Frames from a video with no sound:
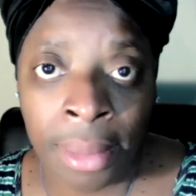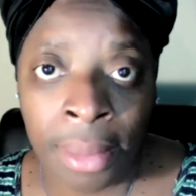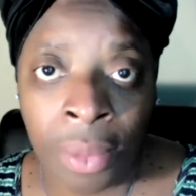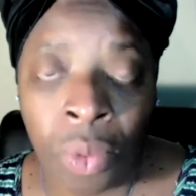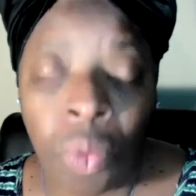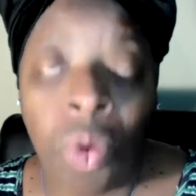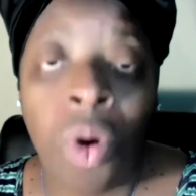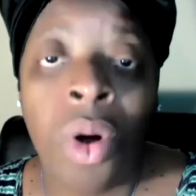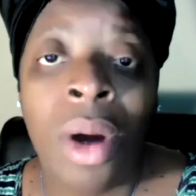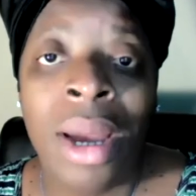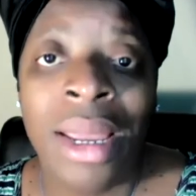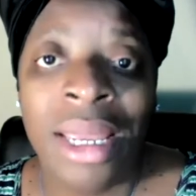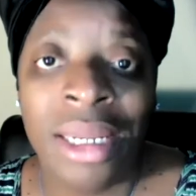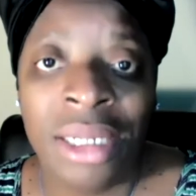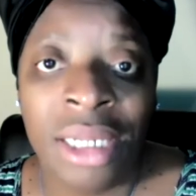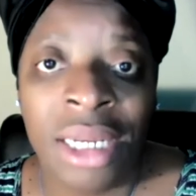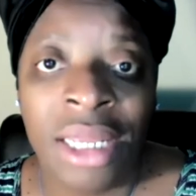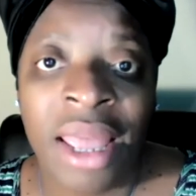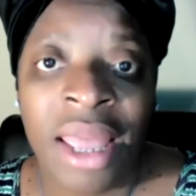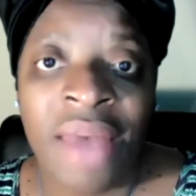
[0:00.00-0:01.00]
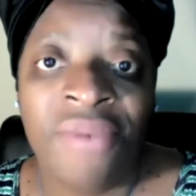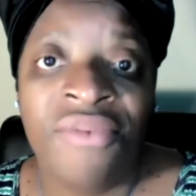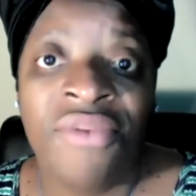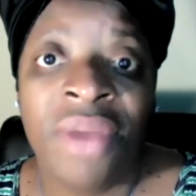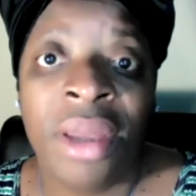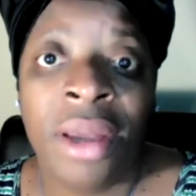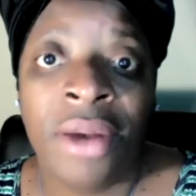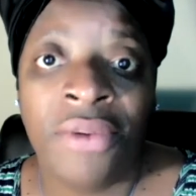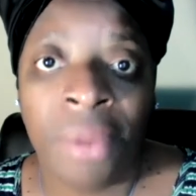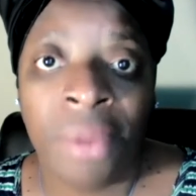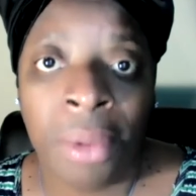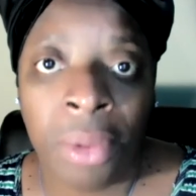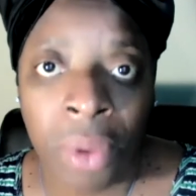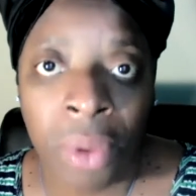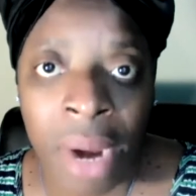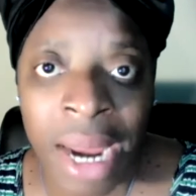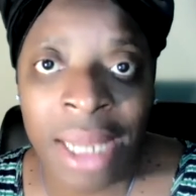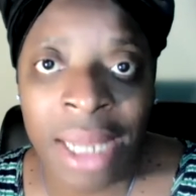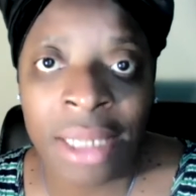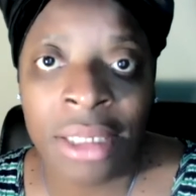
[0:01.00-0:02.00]
Royalty that fell from
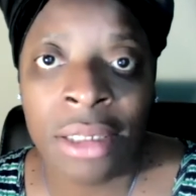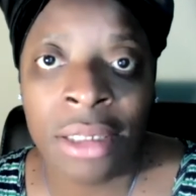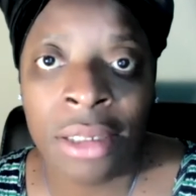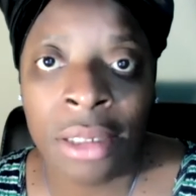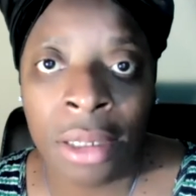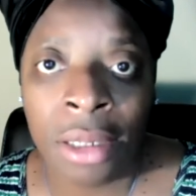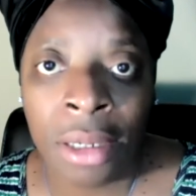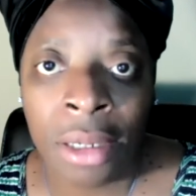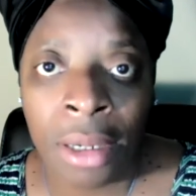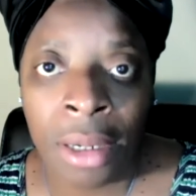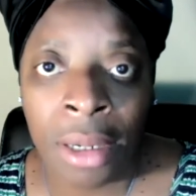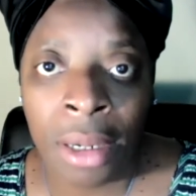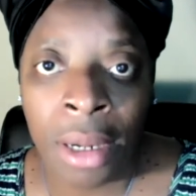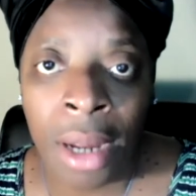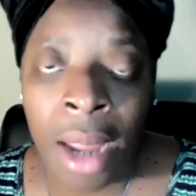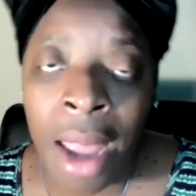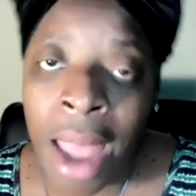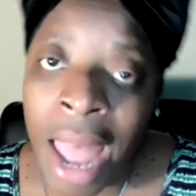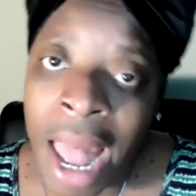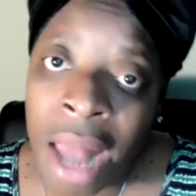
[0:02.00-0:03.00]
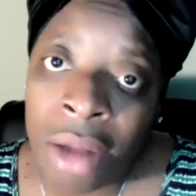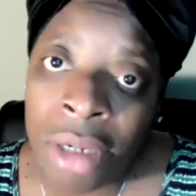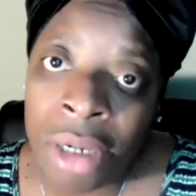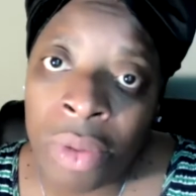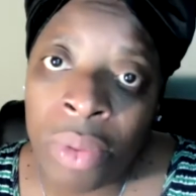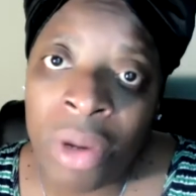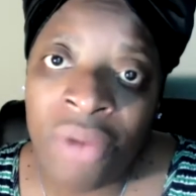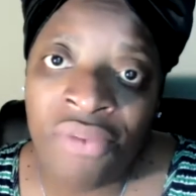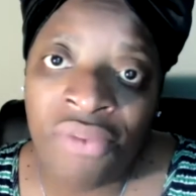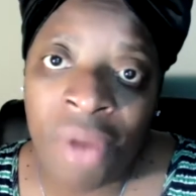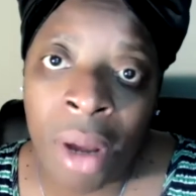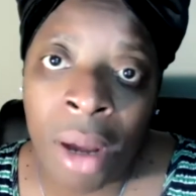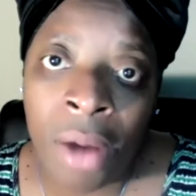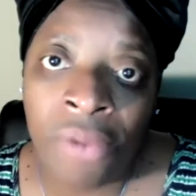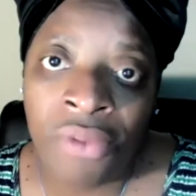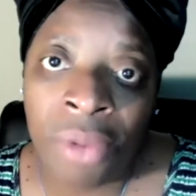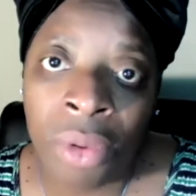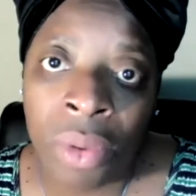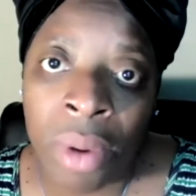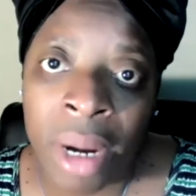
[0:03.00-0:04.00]
grace. How did we fall
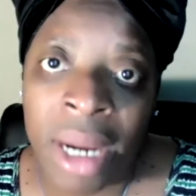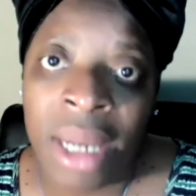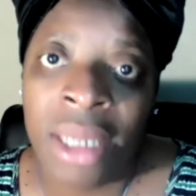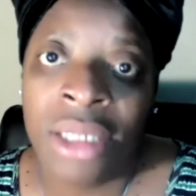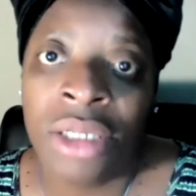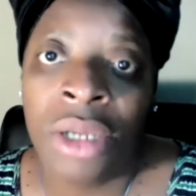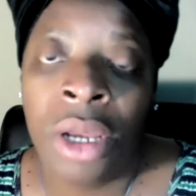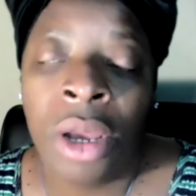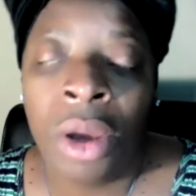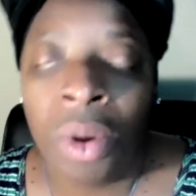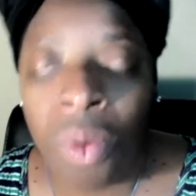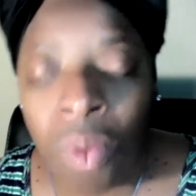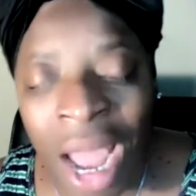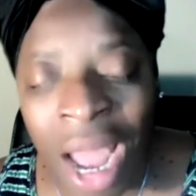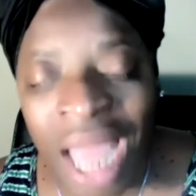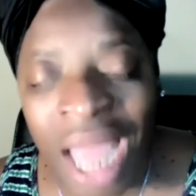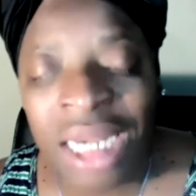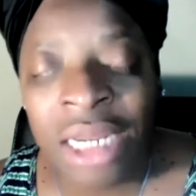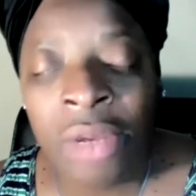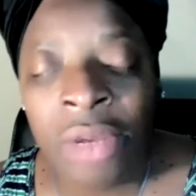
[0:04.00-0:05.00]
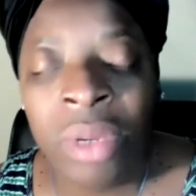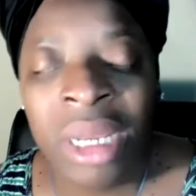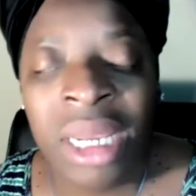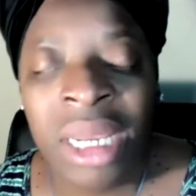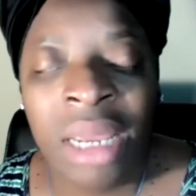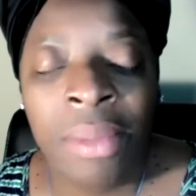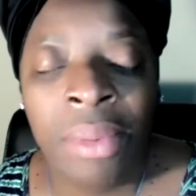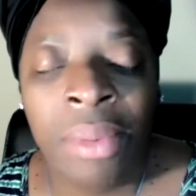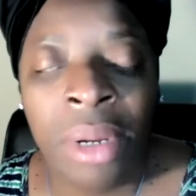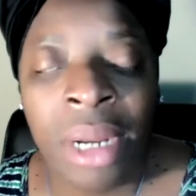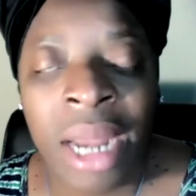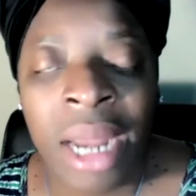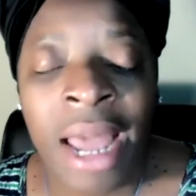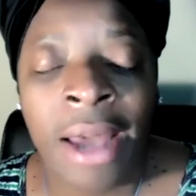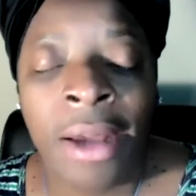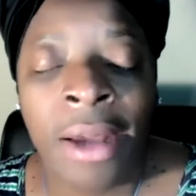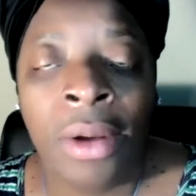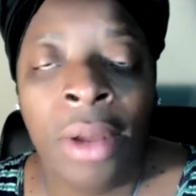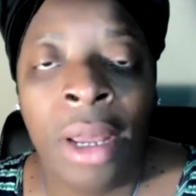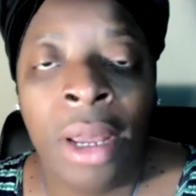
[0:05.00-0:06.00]
from grace? Why did we get put
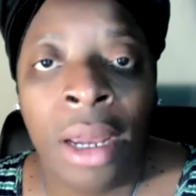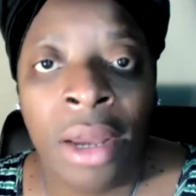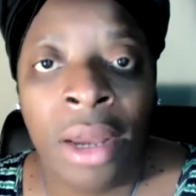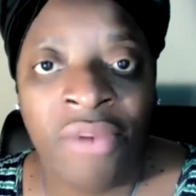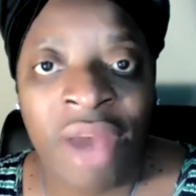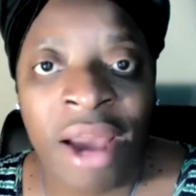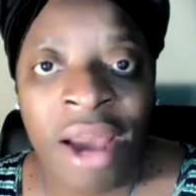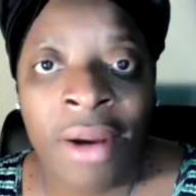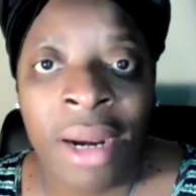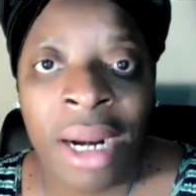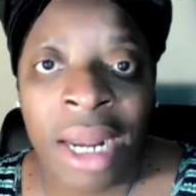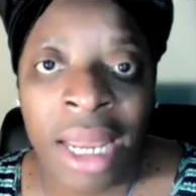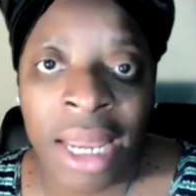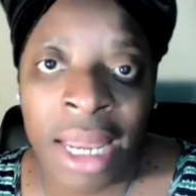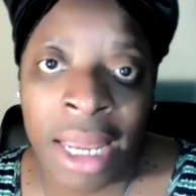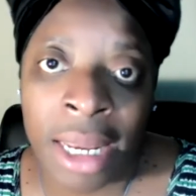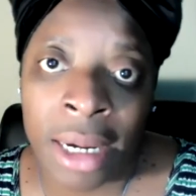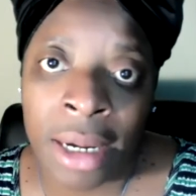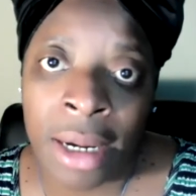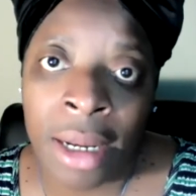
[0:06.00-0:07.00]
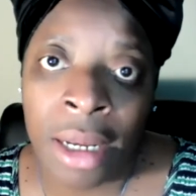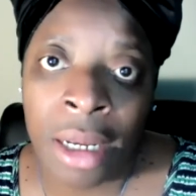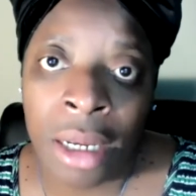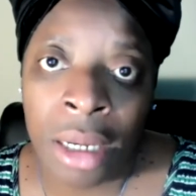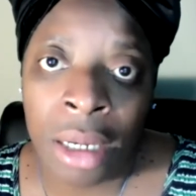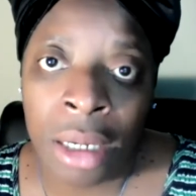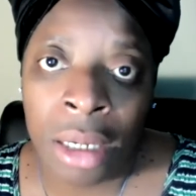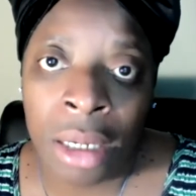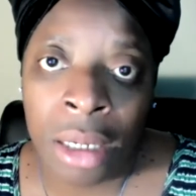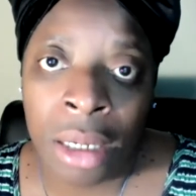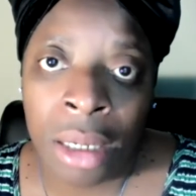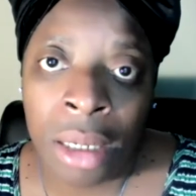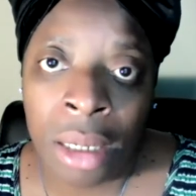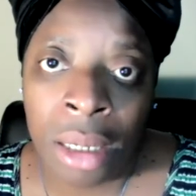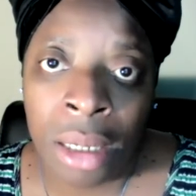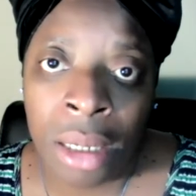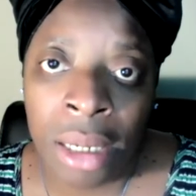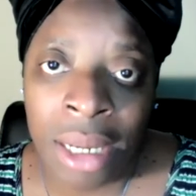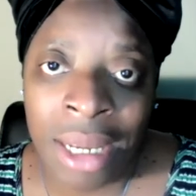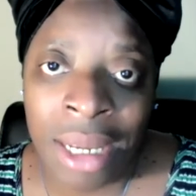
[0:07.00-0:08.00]
out of our land?
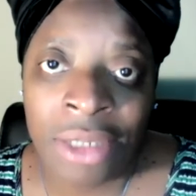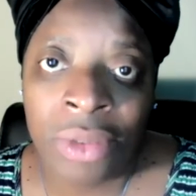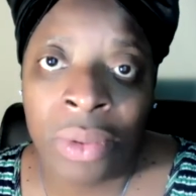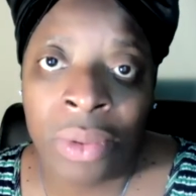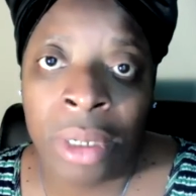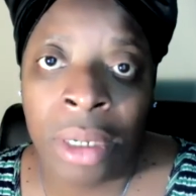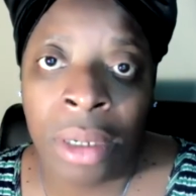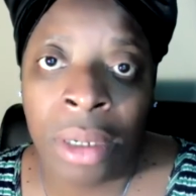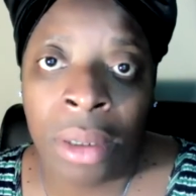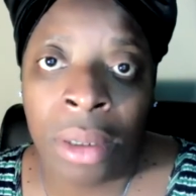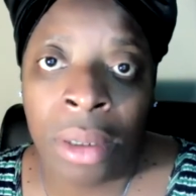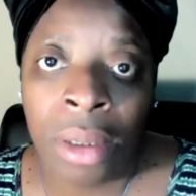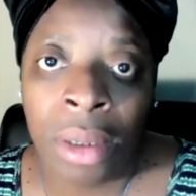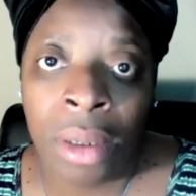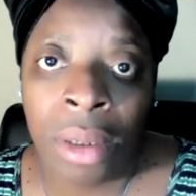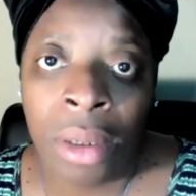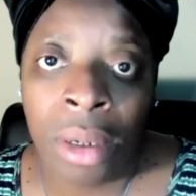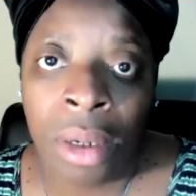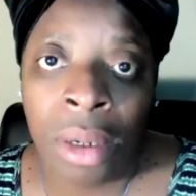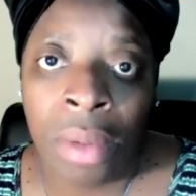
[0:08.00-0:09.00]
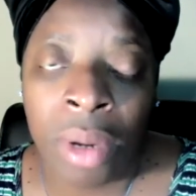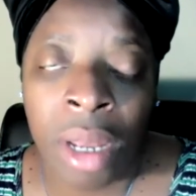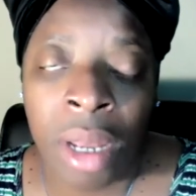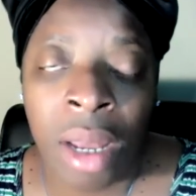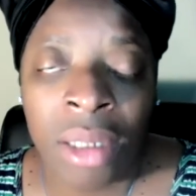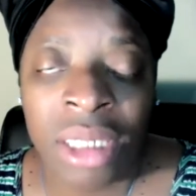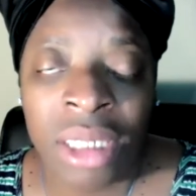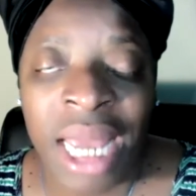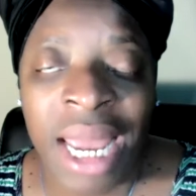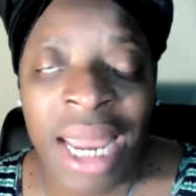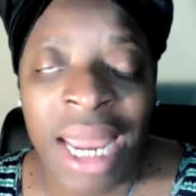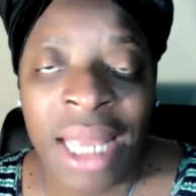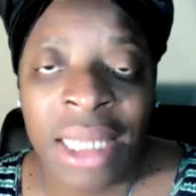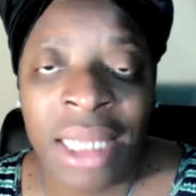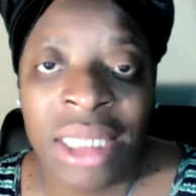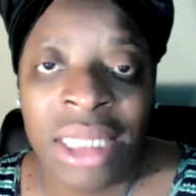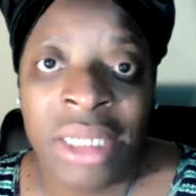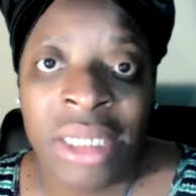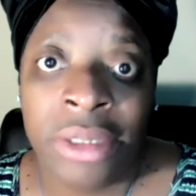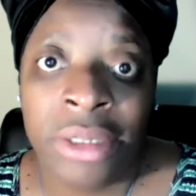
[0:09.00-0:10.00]
Israel because our
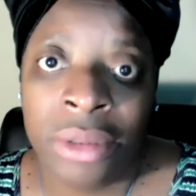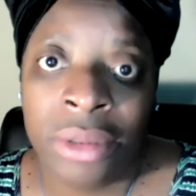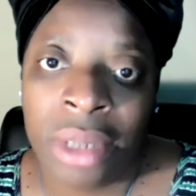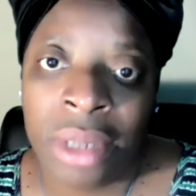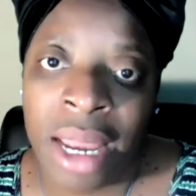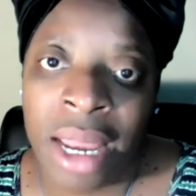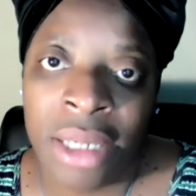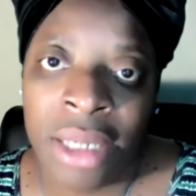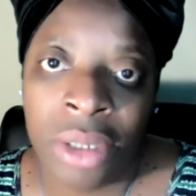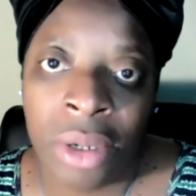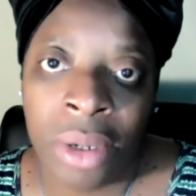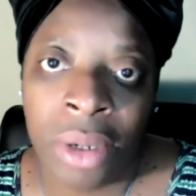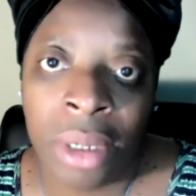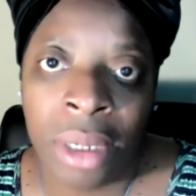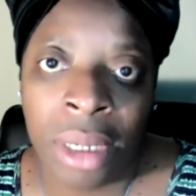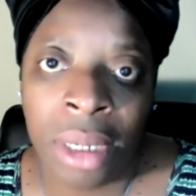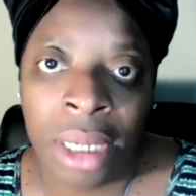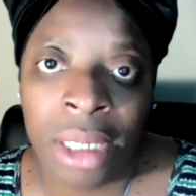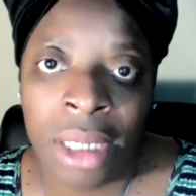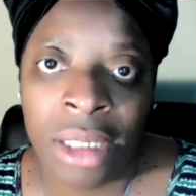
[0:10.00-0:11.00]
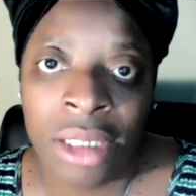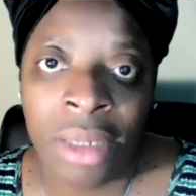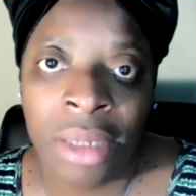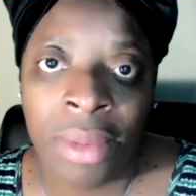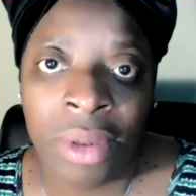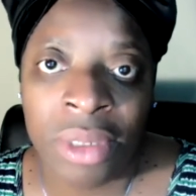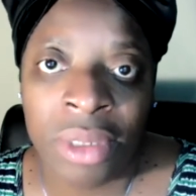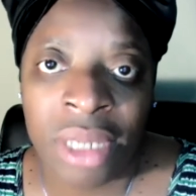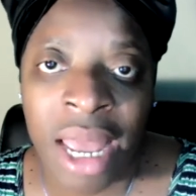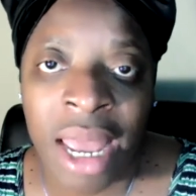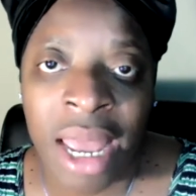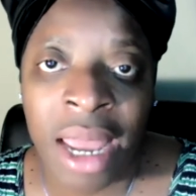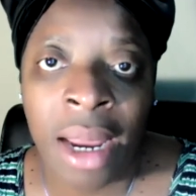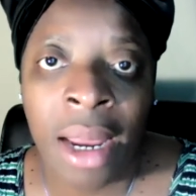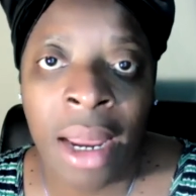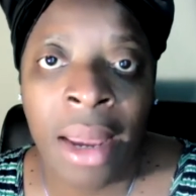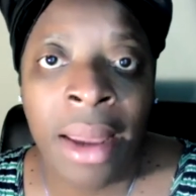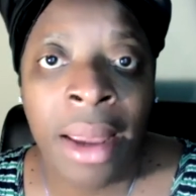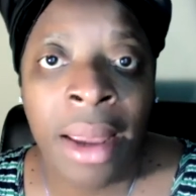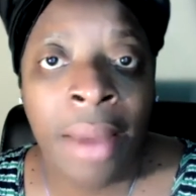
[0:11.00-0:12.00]
ancestors had turned against the Most High
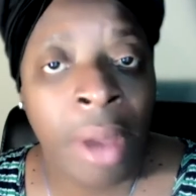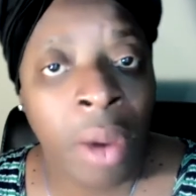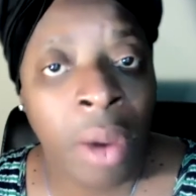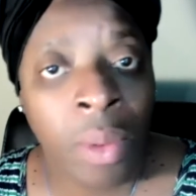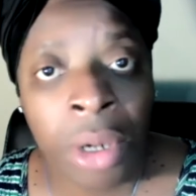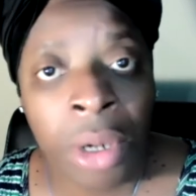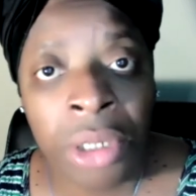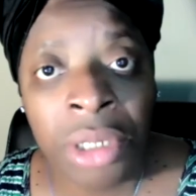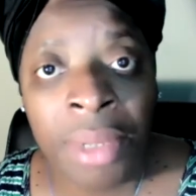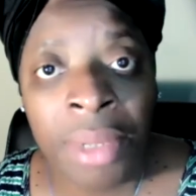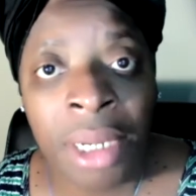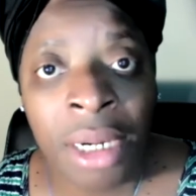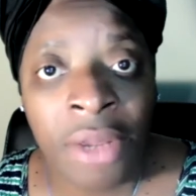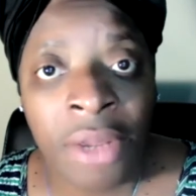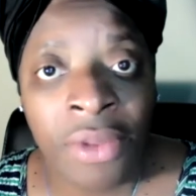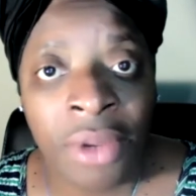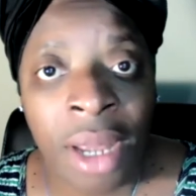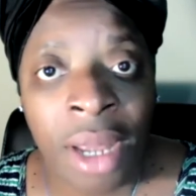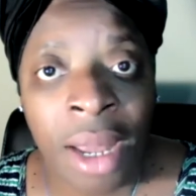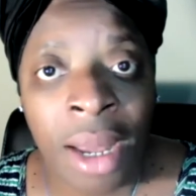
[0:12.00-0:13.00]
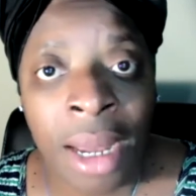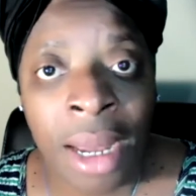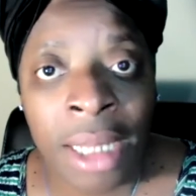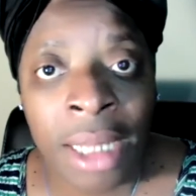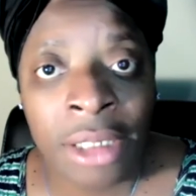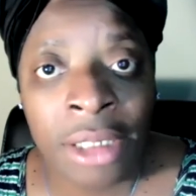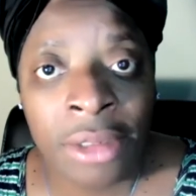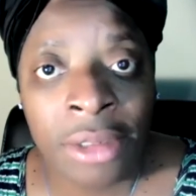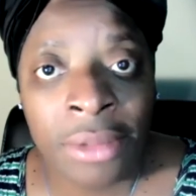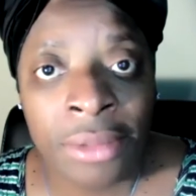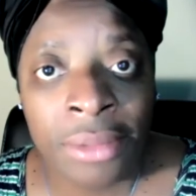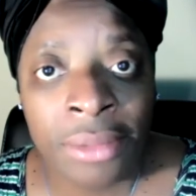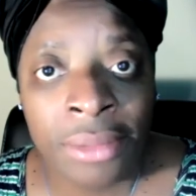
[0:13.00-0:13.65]
by worshiping other gods.